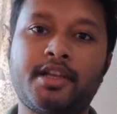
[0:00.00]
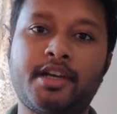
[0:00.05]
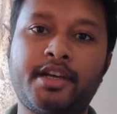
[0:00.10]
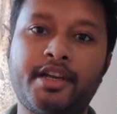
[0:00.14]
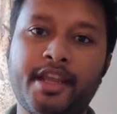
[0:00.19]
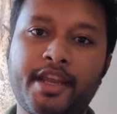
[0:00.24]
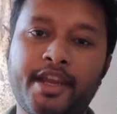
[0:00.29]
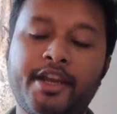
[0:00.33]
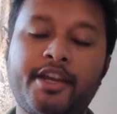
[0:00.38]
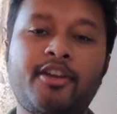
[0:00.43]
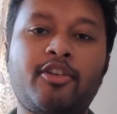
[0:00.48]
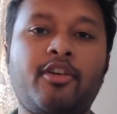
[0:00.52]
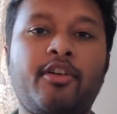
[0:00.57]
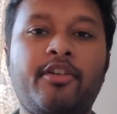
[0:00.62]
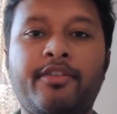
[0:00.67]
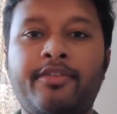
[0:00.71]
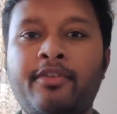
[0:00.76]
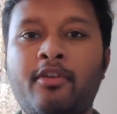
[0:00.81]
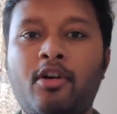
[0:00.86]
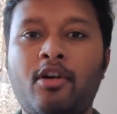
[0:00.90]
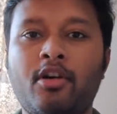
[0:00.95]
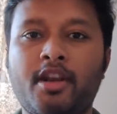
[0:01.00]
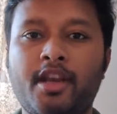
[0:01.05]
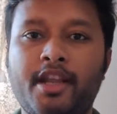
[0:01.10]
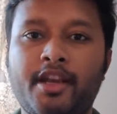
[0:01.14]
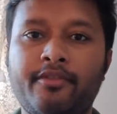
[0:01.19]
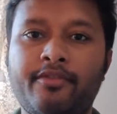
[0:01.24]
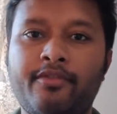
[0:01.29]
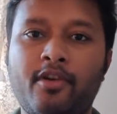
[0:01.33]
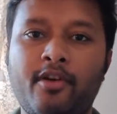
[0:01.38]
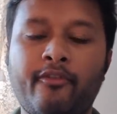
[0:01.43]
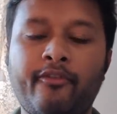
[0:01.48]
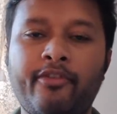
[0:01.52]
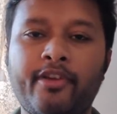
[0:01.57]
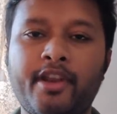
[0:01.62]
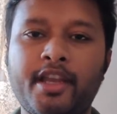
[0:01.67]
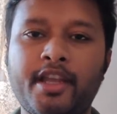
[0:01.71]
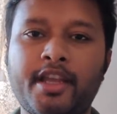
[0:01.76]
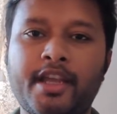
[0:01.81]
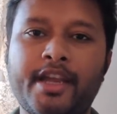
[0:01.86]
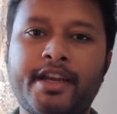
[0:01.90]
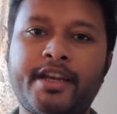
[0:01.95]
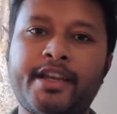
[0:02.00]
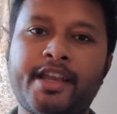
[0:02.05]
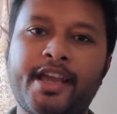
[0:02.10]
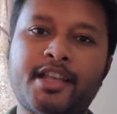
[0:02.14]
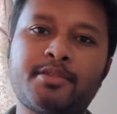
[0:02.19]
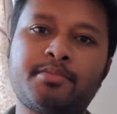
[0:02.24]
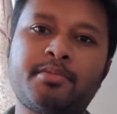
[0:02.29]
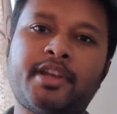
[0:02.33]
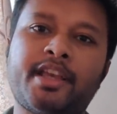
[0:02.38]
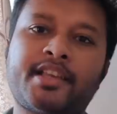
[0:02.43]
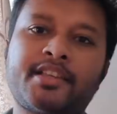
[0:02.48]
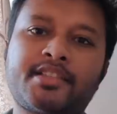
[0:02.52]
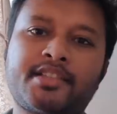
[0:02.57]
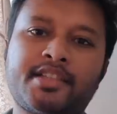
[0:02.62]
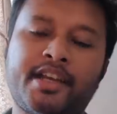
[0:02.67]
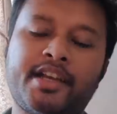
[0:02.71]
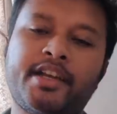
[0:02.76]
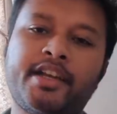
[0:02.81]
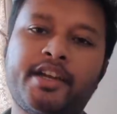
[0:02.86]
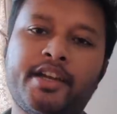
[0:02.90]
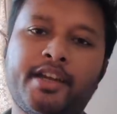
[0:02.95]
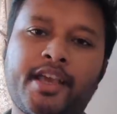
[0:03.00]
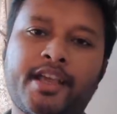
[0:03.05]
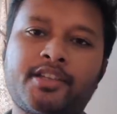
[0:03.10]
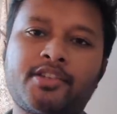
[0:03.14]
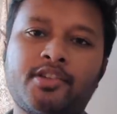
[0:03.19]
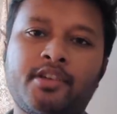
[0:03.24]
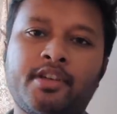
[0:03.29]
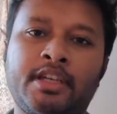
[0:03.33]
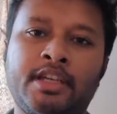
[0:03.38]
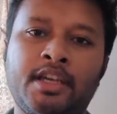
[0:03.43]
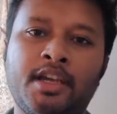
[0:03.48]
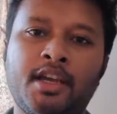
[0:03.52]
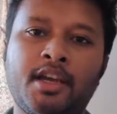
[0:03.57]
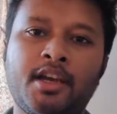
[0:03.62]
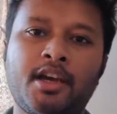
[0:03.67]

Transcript: the date of online form filling, and it has been extended actually.